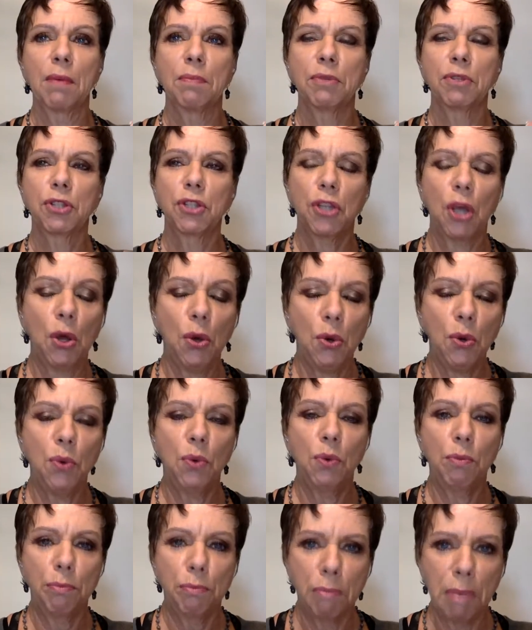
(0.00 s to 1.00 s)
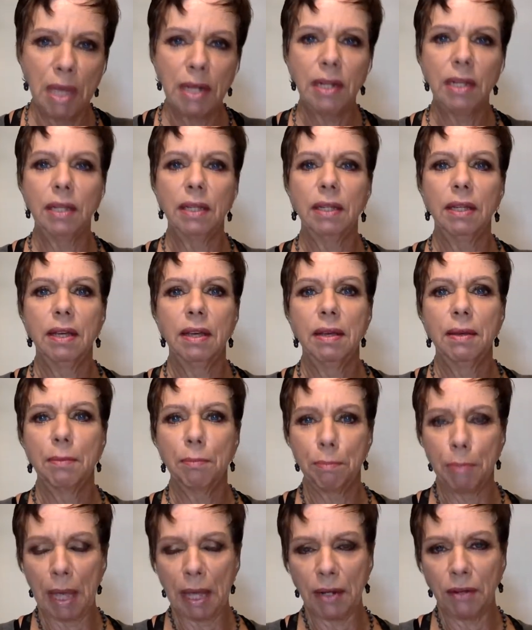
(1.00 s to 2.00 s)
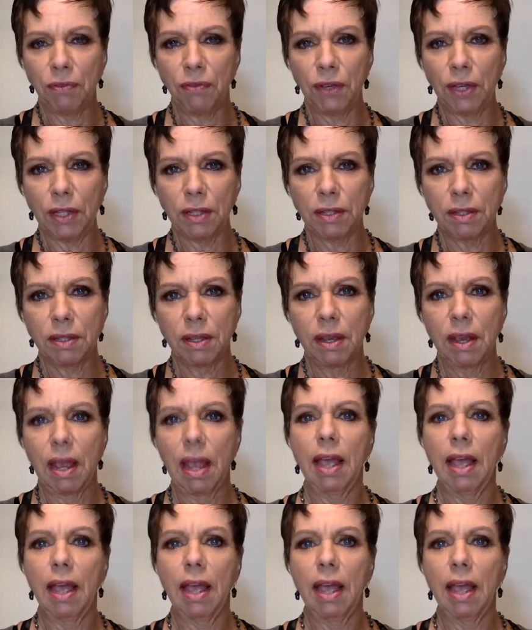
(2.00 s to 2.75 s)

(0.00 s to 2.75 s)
So many benefits.